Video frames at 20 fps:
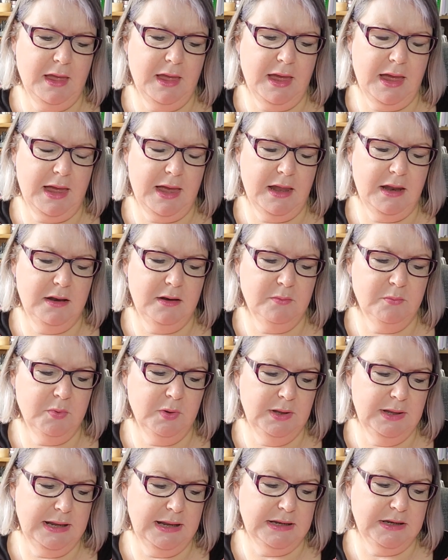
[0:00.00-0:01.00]
and
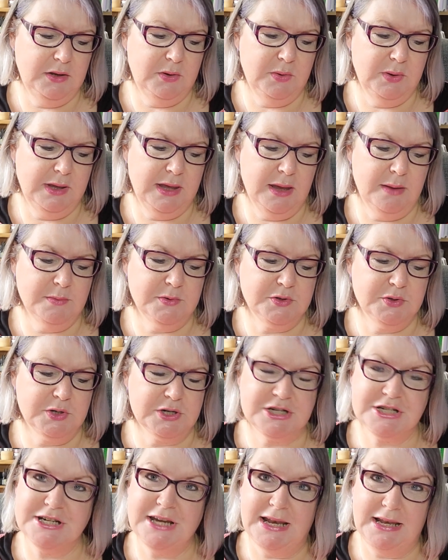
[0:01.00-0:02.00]
one lady who came to a
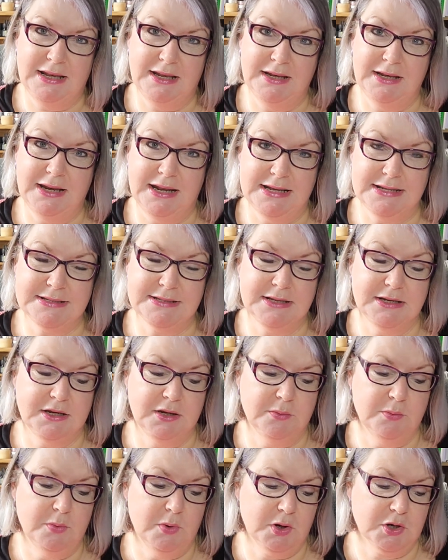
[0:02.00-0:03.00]
Shetland lace
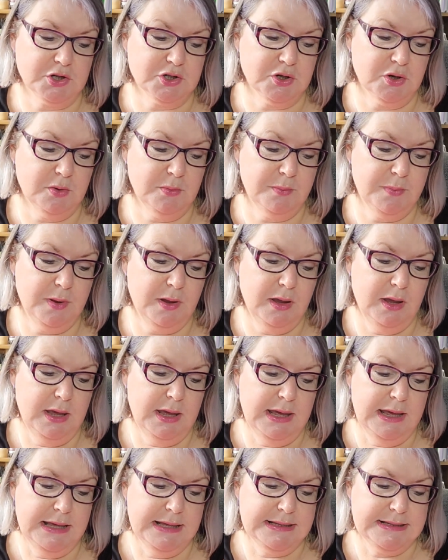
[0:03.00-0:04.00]
knitting workshop
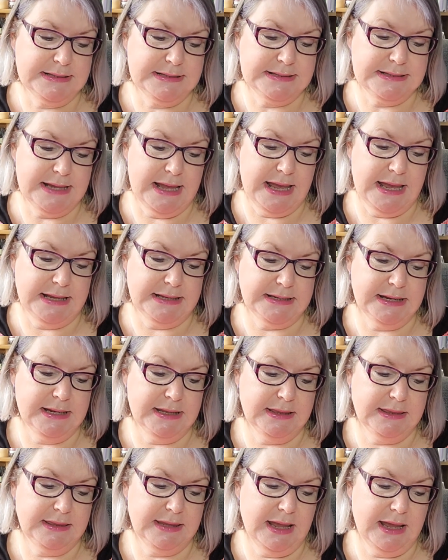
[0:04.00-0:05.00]
said
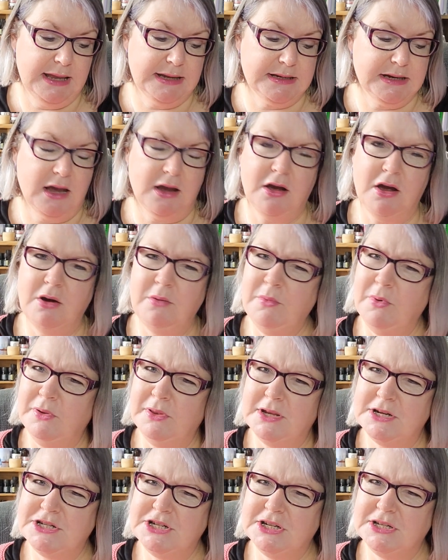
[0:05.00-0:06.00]
that, I can't
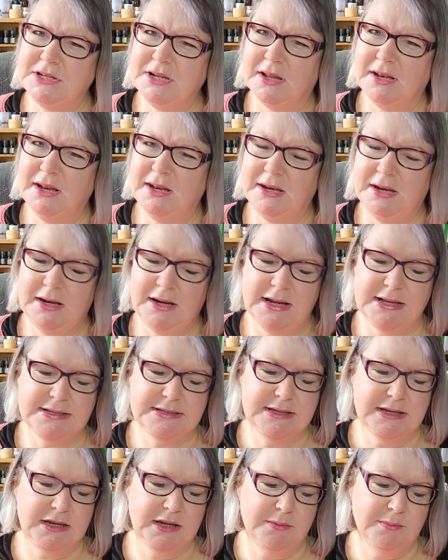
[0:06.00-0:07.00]
remember if she'd done any lace
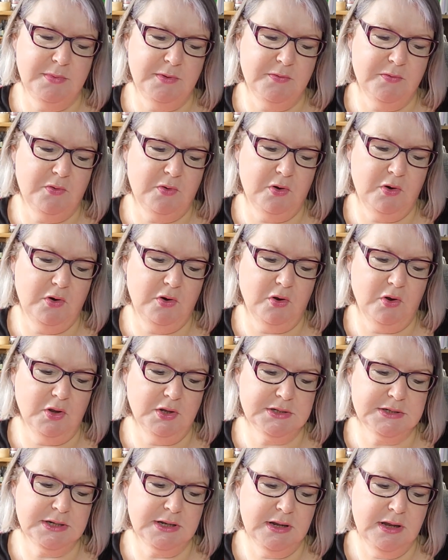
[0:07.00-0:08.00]
knitting before or
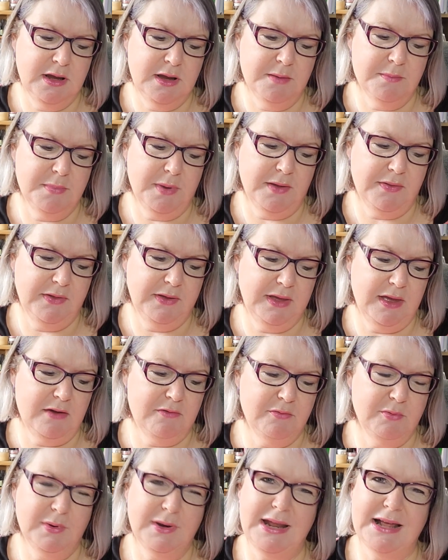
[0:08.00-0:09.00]
not, I think
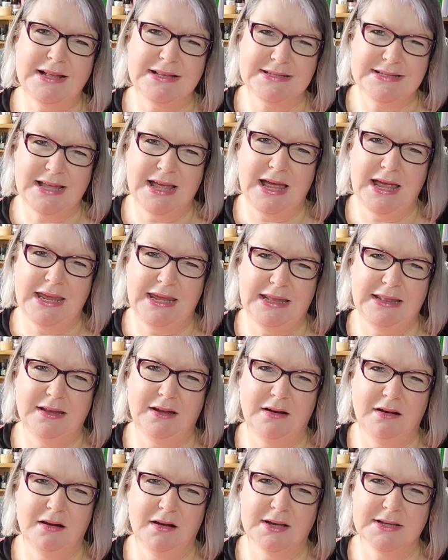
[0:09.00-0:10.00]
everyone else in the
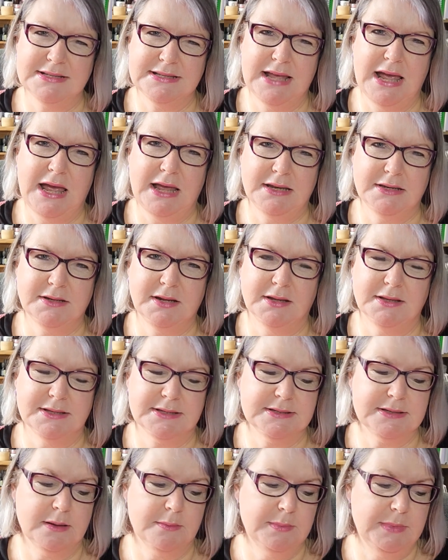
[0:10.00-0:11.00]
class had done
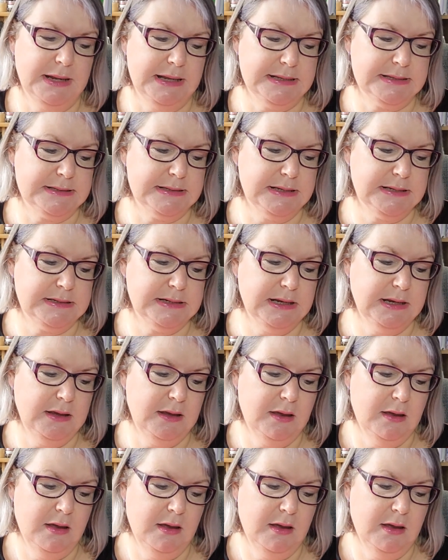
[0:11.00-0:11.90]
some lace knitting